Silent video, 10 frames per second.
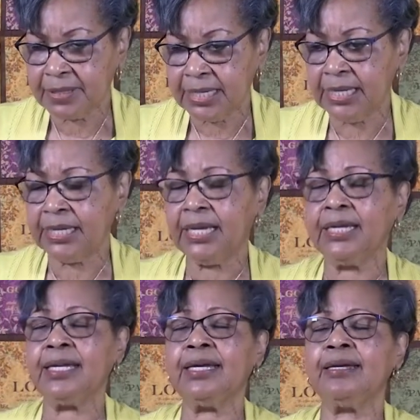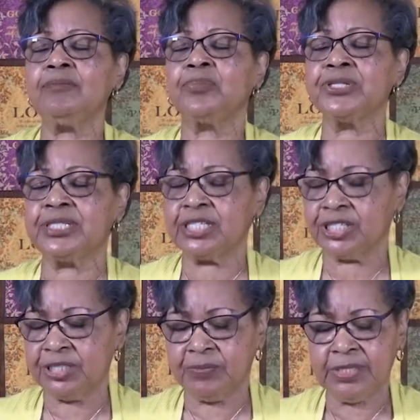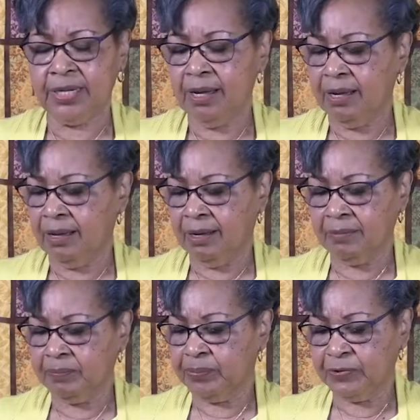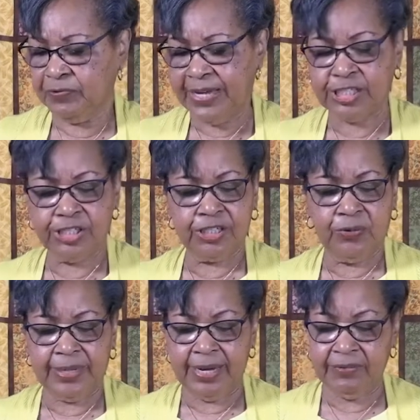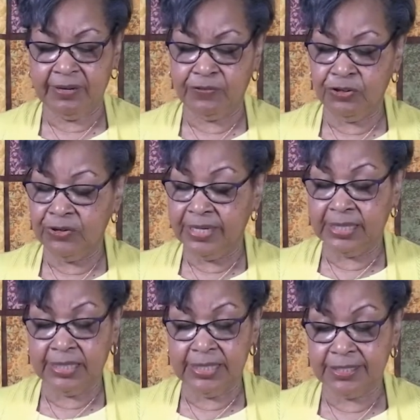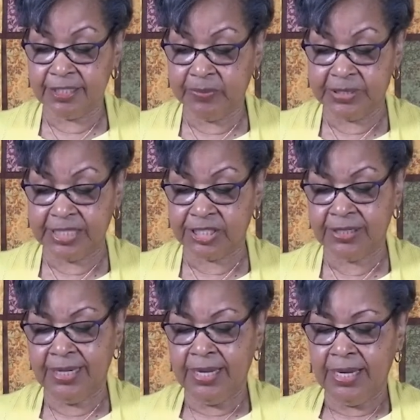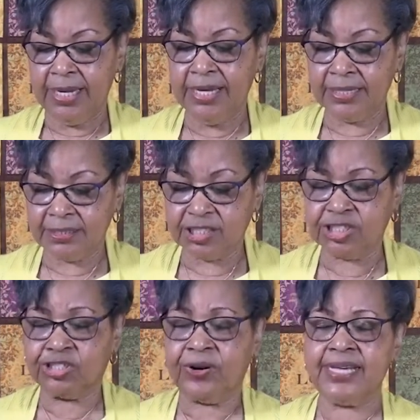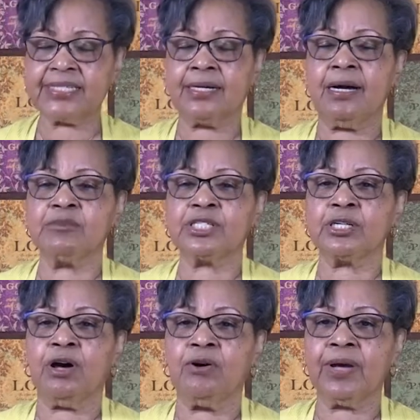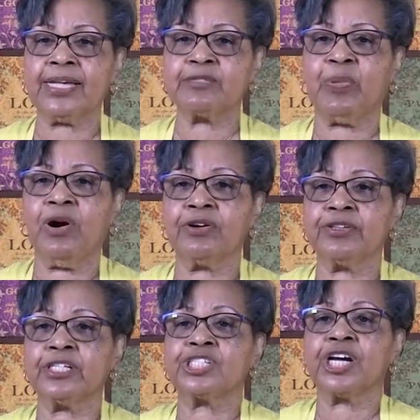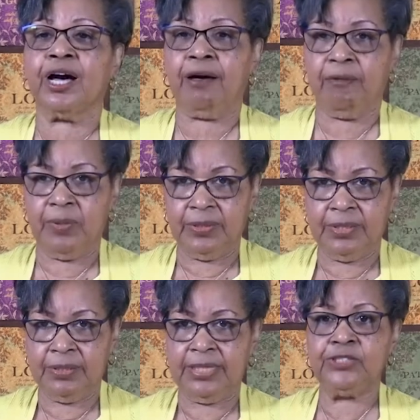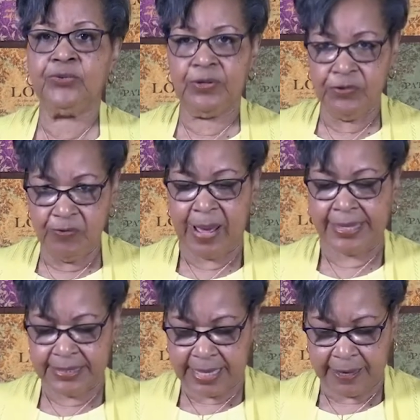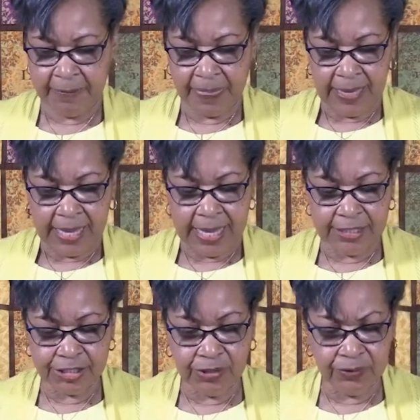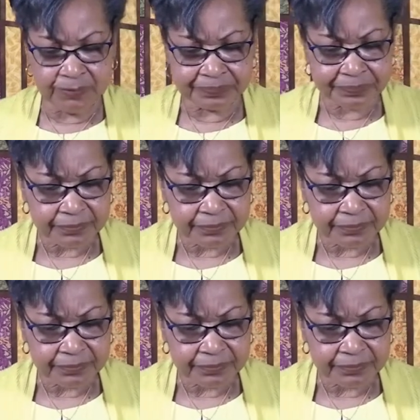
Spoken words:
in any position, profession or whatever. If you're in a leadership position, stress comes along as part of the job, you might say. And so